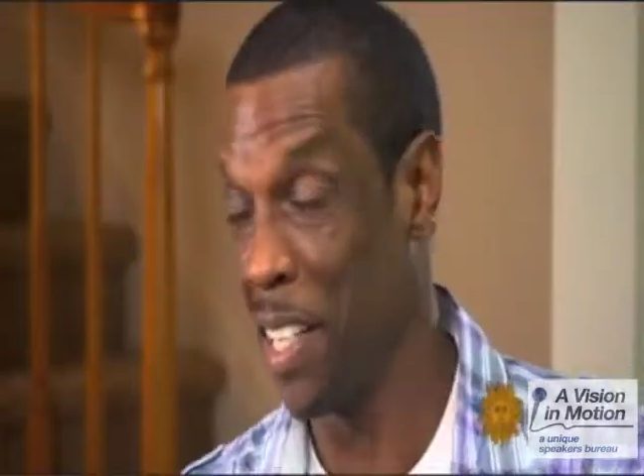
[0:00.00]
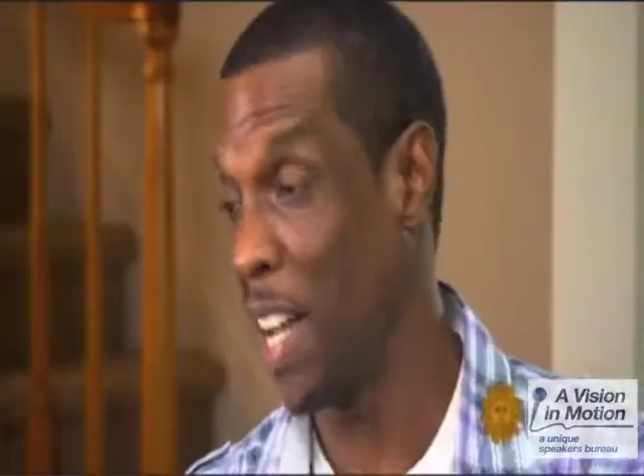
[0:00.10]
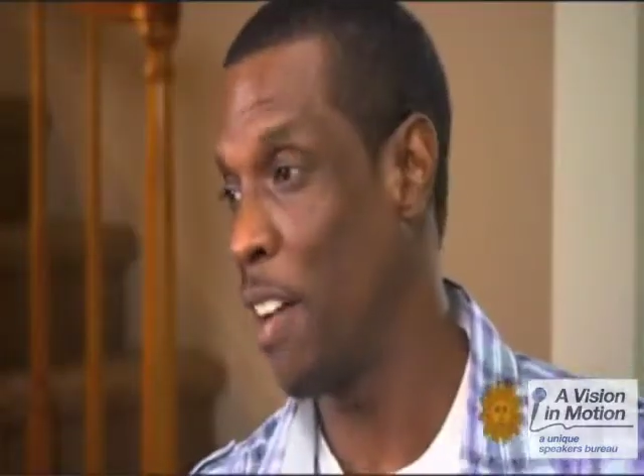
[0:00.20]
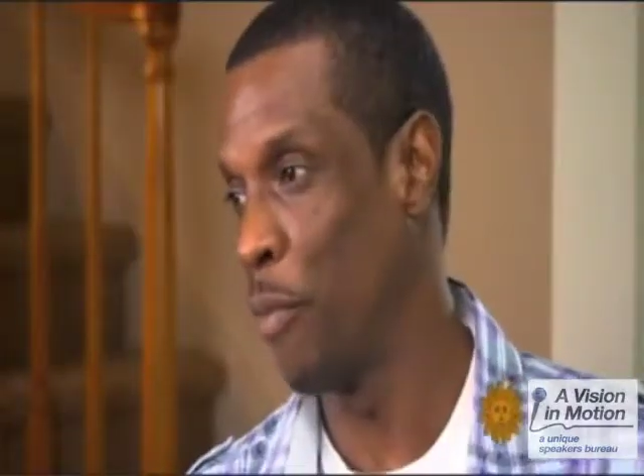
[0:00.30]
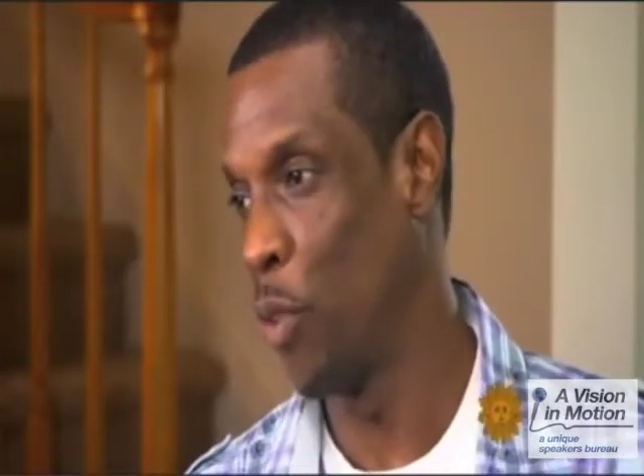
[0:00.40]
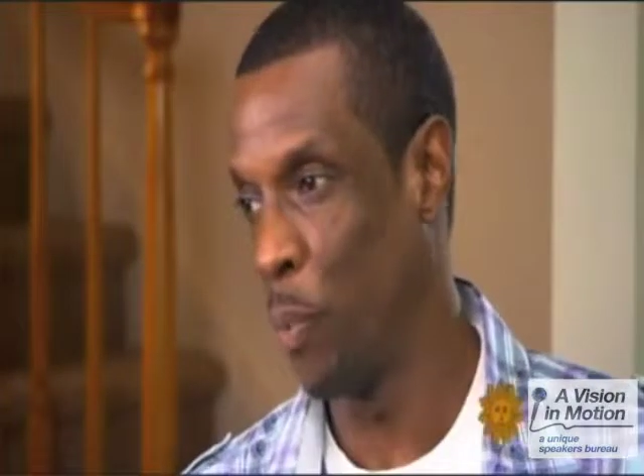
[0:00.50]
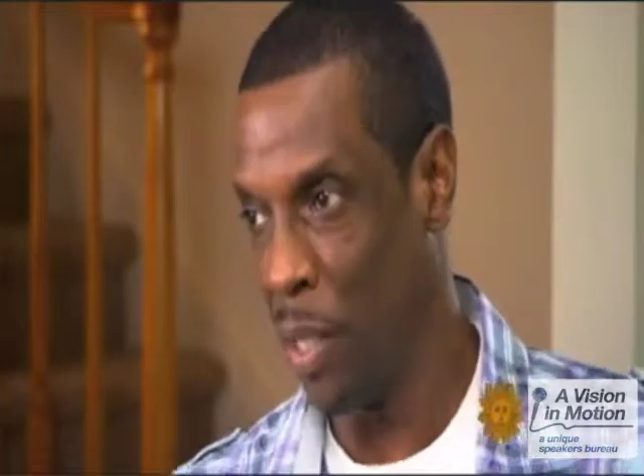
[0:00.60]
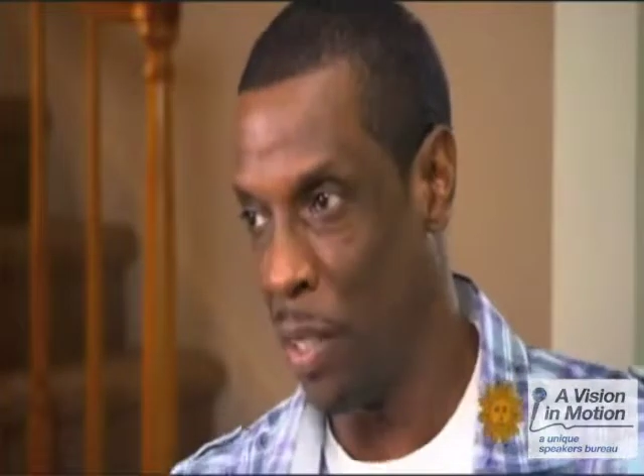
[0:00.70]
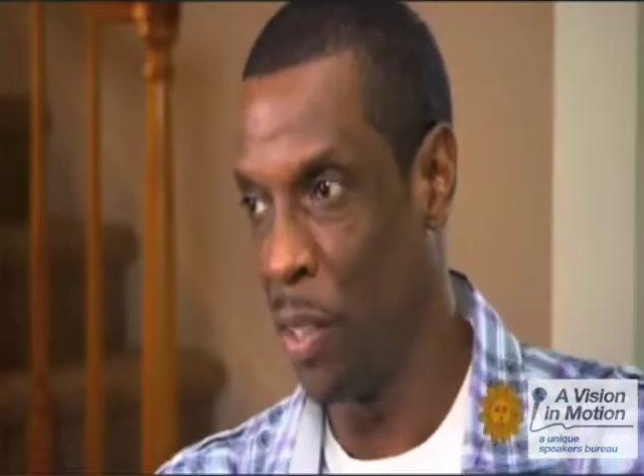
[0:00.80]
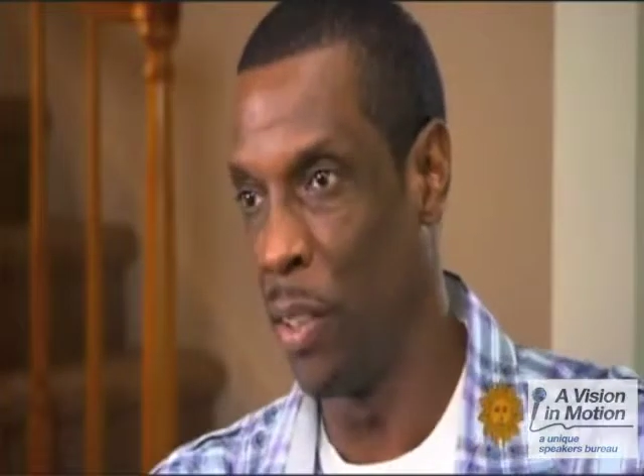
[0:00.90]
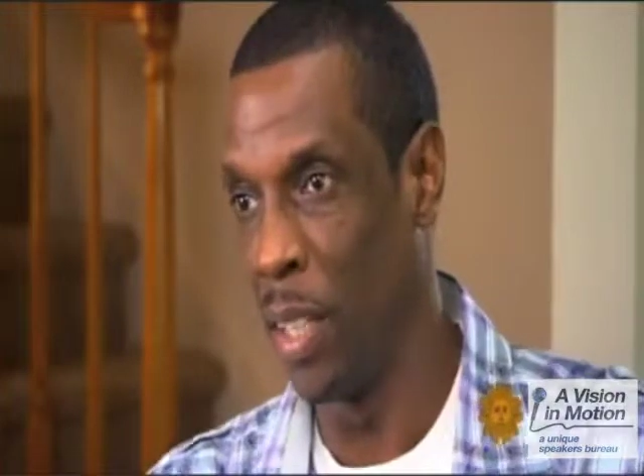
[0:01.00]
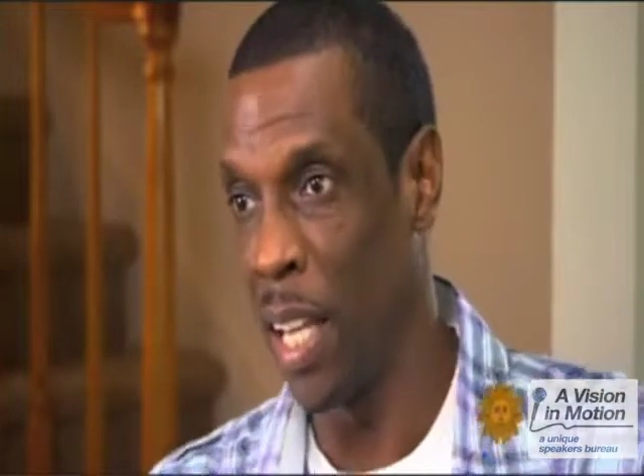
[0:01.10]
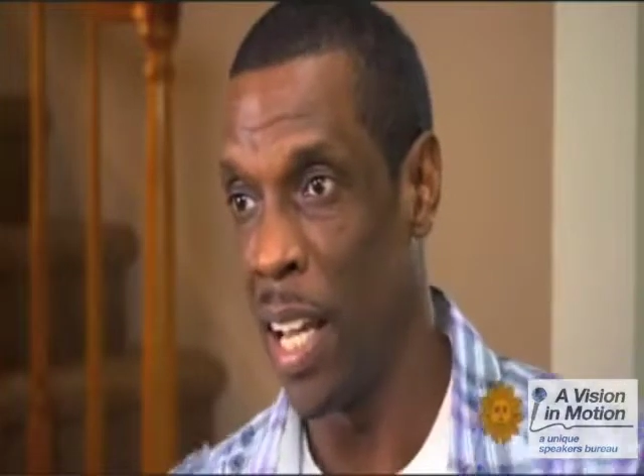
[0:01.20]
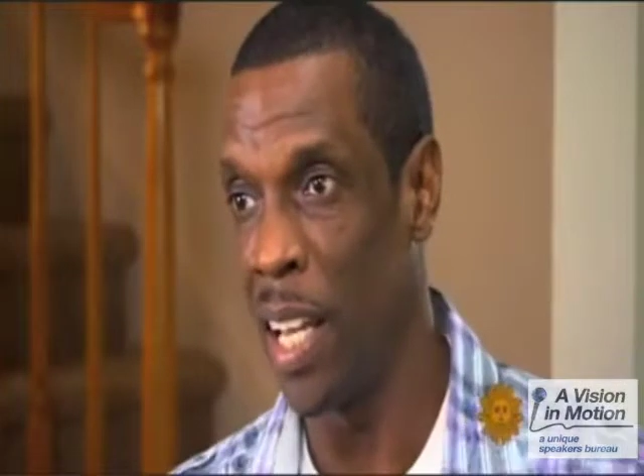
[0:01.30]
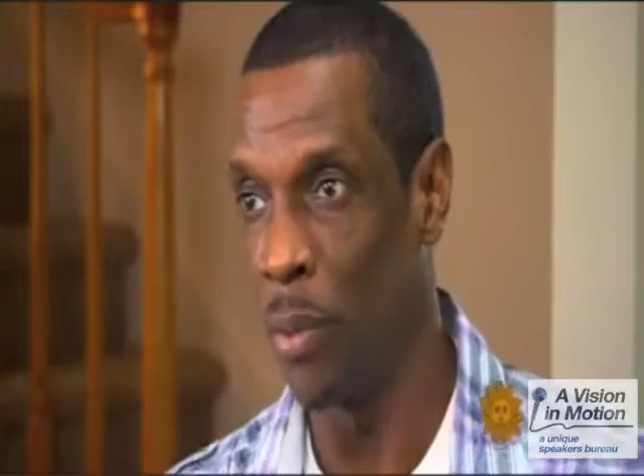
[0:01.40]
I have more peace here than I
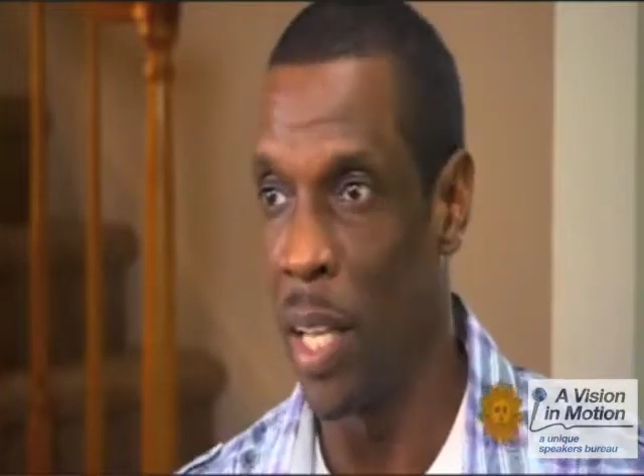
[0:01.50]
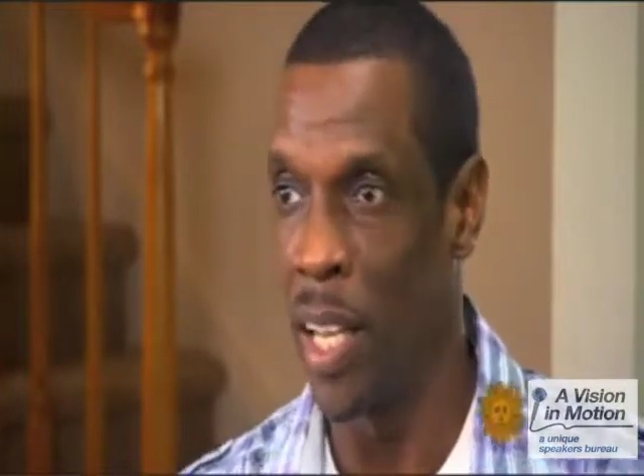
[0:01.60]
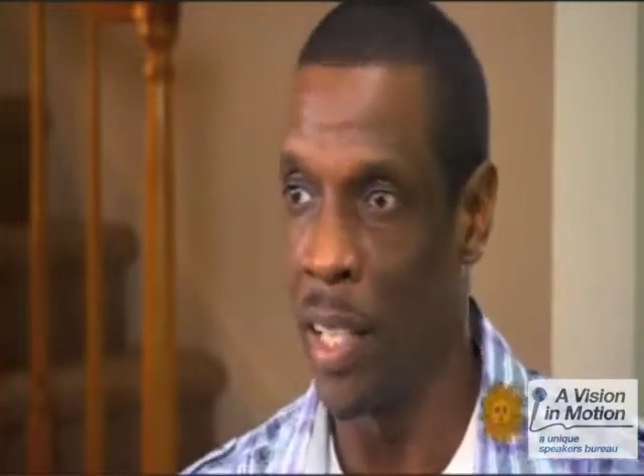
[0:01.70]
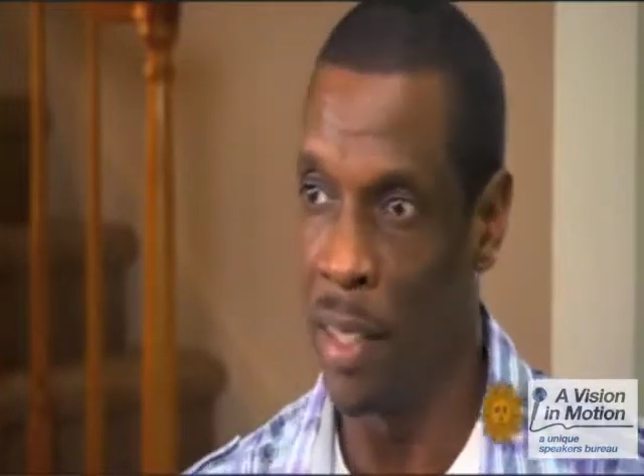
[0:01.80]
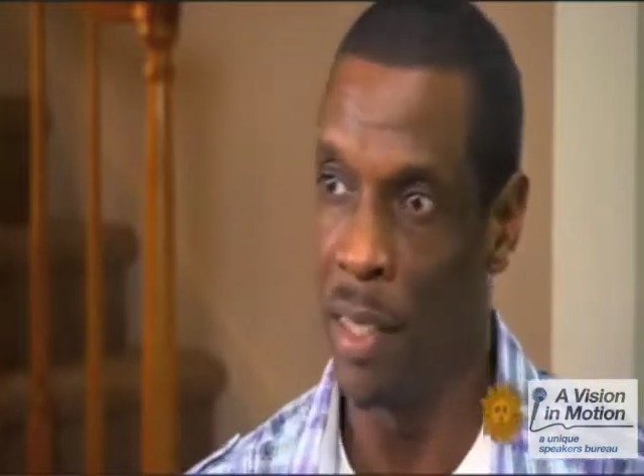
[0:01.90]
had when I had the,